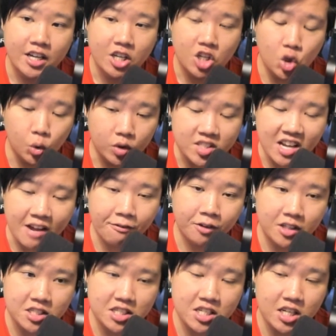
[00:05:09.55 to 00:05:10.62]
You will
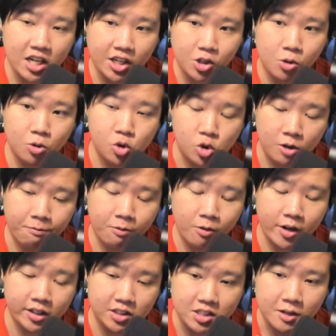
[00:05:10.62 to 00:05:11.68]
definitely see a huge
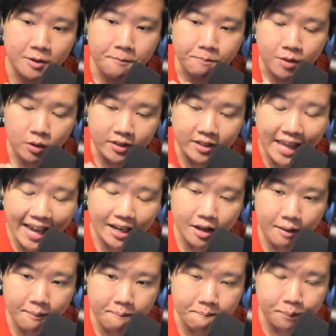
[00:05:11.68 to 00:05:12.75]
difference than
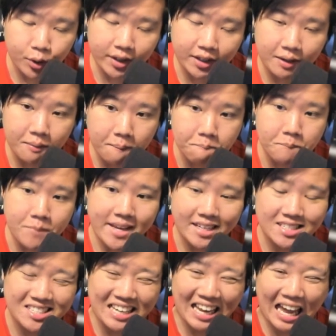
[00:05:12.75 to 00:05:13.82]
putting
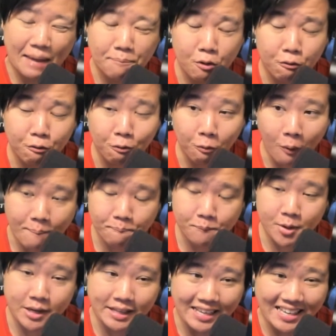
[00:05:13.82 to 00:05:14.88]
mixed type of
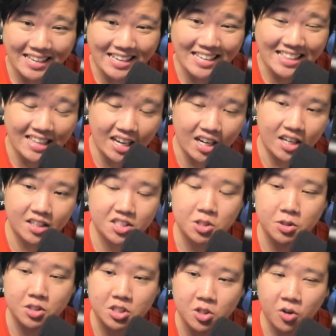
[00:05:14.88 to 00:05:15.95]
weapon in there. So
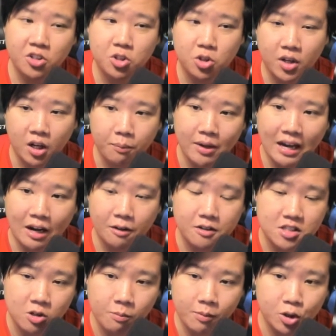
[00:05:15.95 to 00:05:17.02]
it's going to help you out
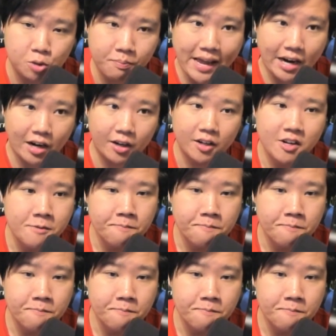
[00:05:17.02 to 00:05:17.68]
so much better.